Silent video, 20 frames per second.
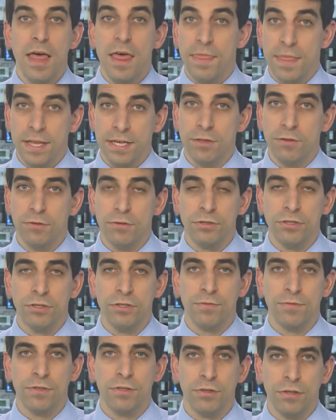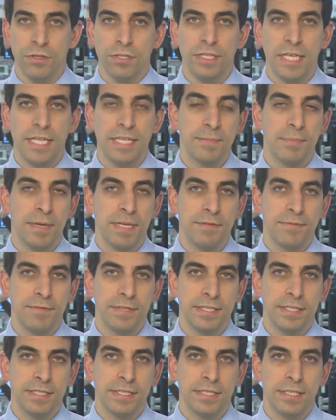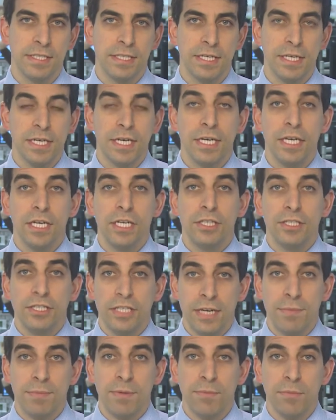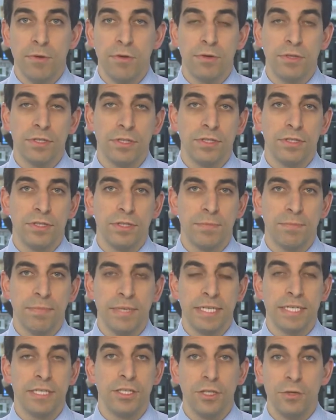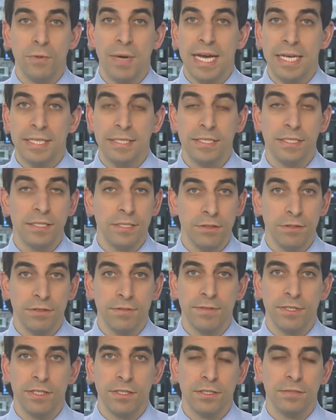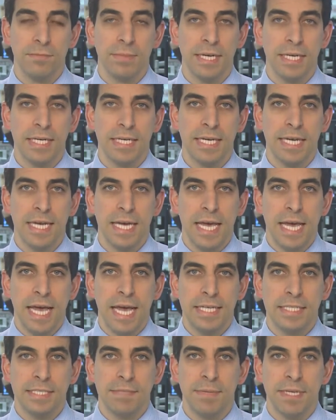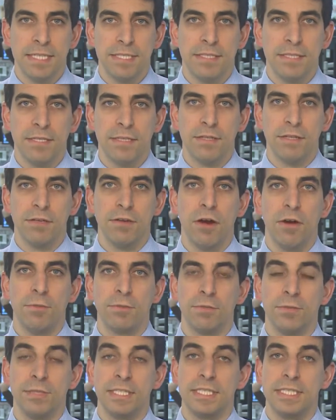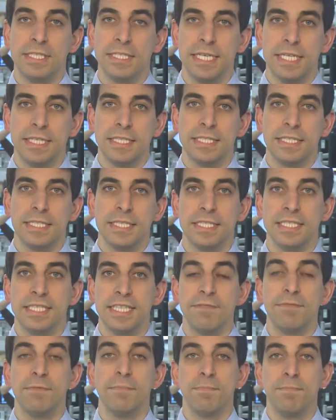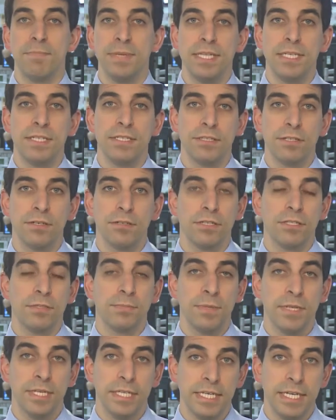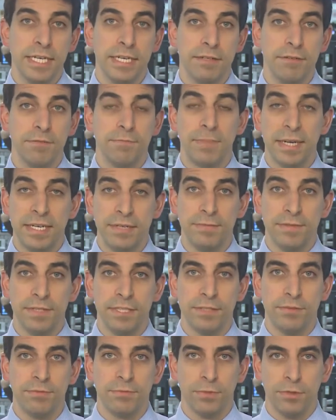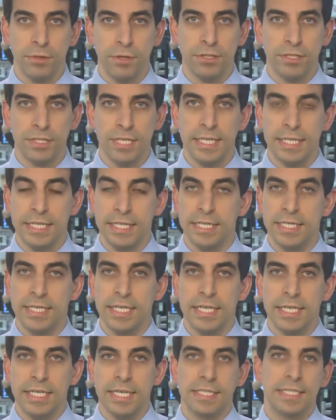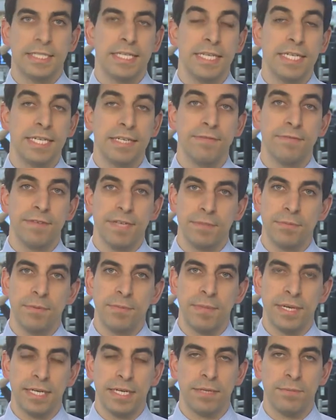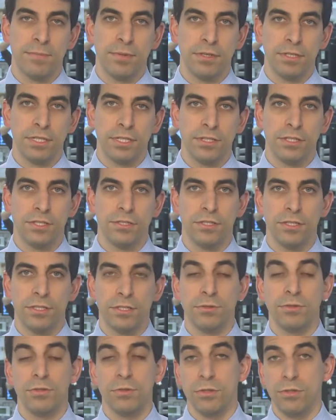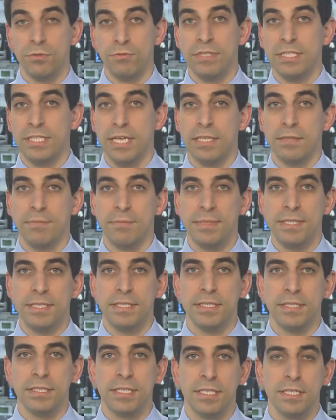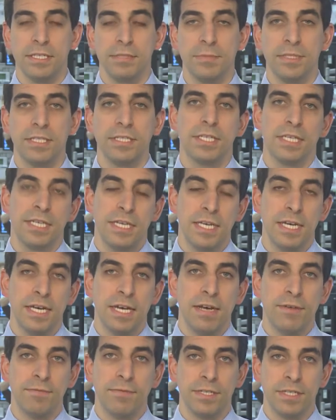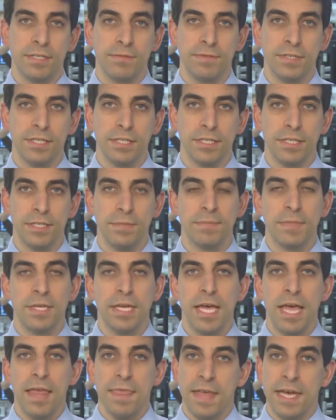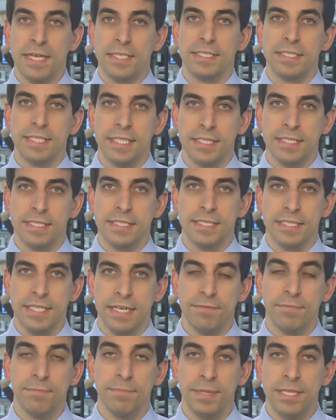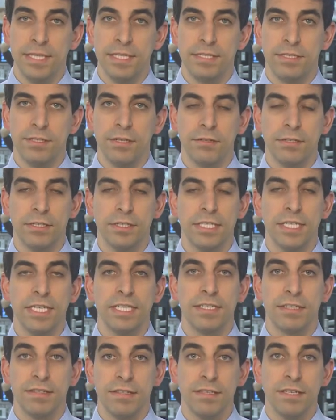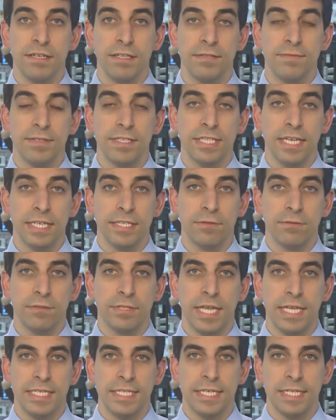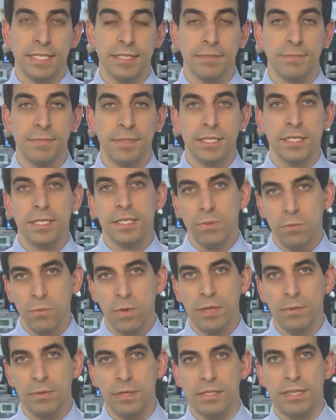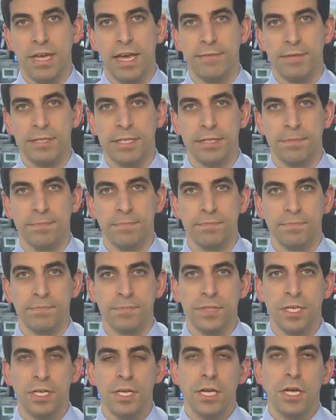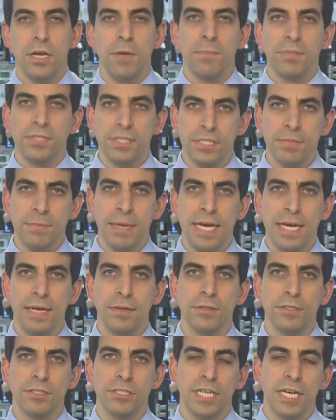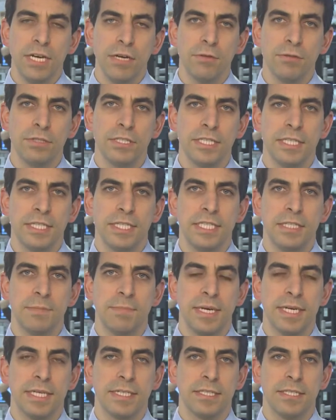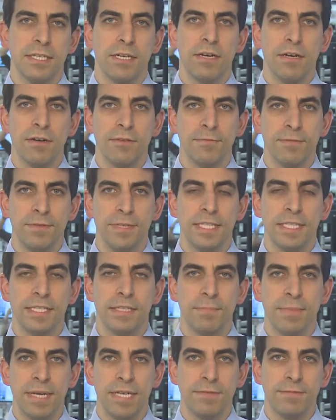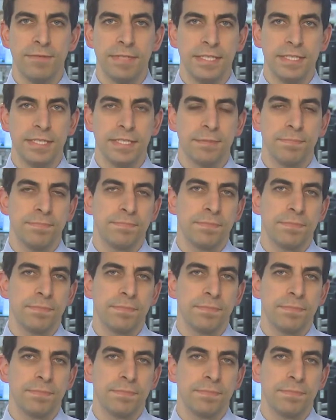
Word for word: Think also of the cross-selling benefits. J P. Morgan, the big U S universal bank, estimates that there are between six and seven billion dollars per year of benefits from cross-selling. That's selling investment banking products to, to its retail and business customers and vice versa. That six to seven billion dollars is a third of its annual net income, well worth having. But somehow, shareholders in these banks aren't feeling the benefits.